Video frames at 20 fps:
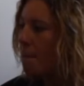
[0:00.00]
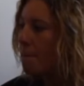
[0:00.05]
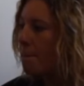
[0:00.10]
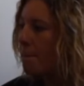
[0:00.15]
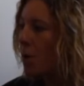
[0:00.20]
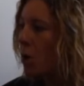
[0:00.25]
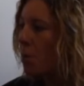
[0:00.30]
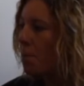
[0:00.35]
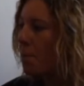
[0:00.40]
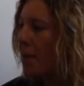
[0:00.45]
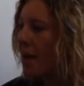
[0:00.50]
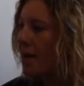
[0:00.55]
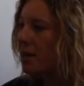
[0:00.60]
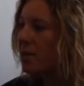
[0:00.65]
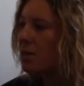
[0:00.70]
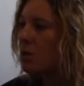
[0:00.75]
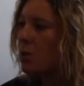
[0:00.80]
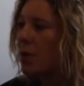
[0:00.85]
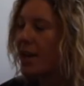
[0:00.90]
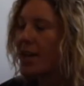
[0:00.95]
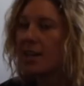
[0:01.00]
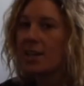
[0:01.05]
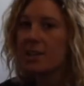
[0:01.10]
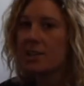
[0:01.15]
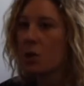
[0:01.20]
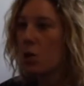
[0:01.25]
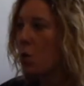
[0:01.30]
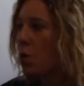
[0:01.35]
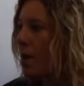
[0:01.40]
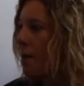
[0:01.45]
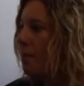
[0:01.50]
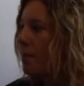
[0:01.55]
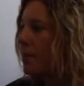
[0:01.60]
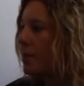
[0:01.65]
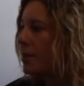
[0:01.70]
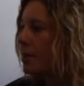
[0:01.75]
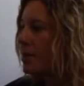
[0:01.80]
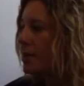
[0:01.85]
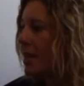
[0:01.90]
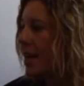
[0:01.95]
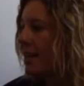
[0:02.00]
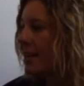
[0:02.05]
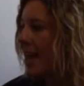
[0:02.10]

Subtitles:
Bob packs away his equipment and